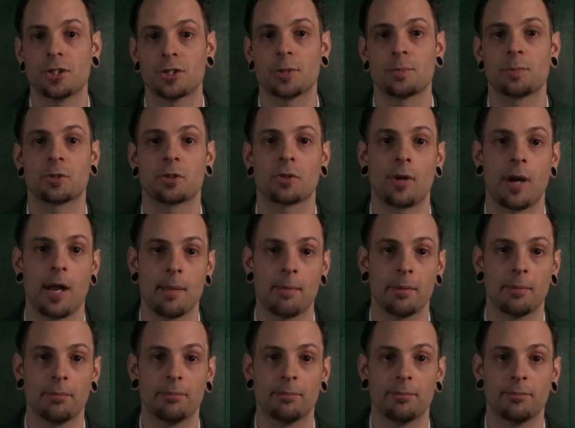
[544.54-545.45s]
subscribe.
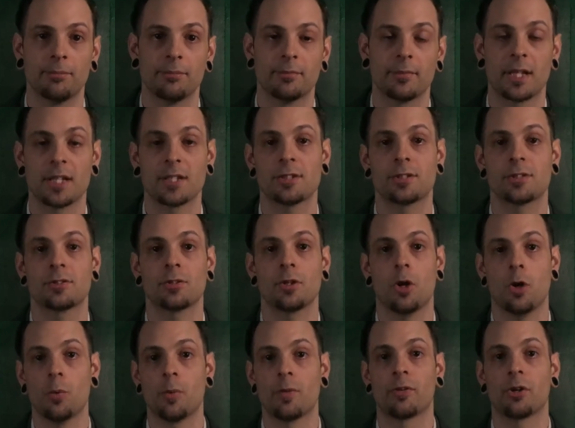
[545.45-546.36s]
That's
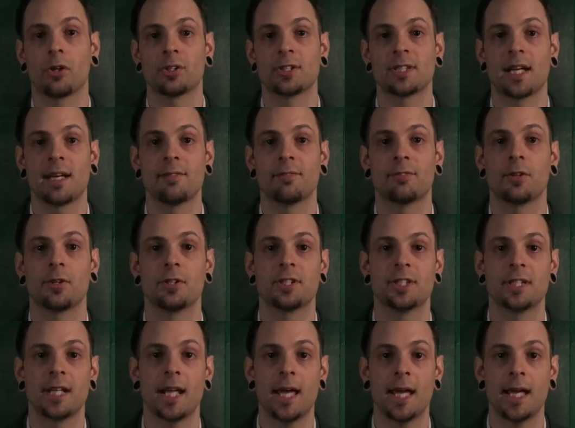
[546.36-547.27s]
all we've got time for
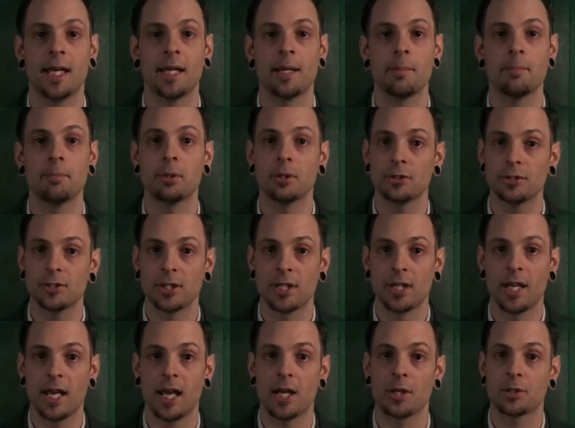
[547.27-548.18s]
today, but
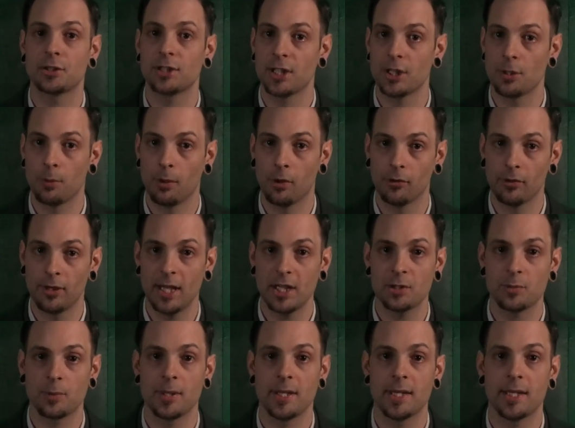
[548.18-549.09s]
I'll see you all
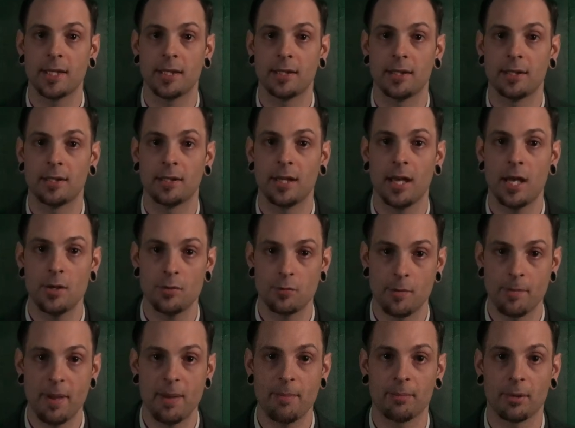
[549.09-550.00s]
next week, and
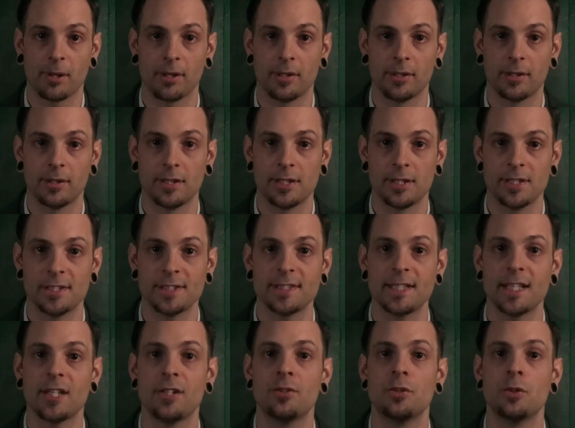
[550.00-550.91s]
remember,
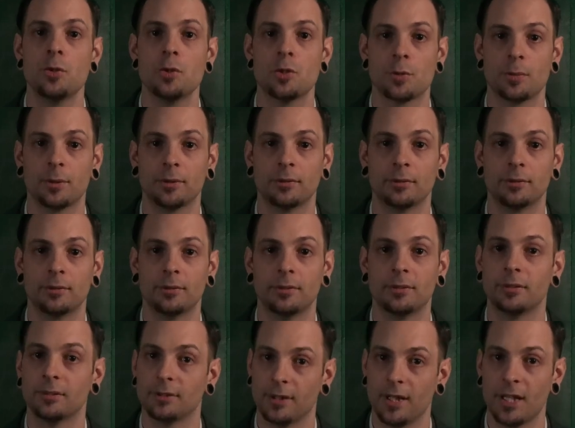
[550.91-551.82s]
stay unusual
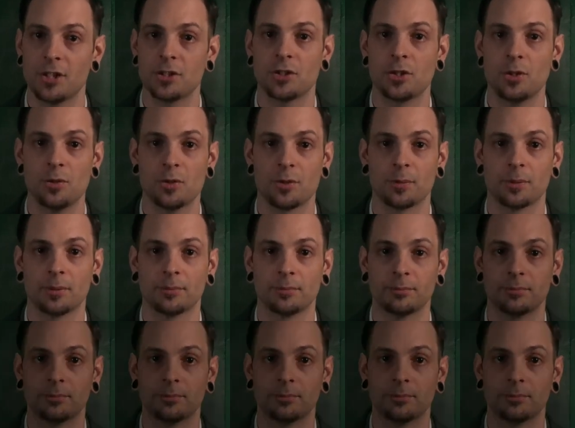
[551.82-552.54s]
as usual.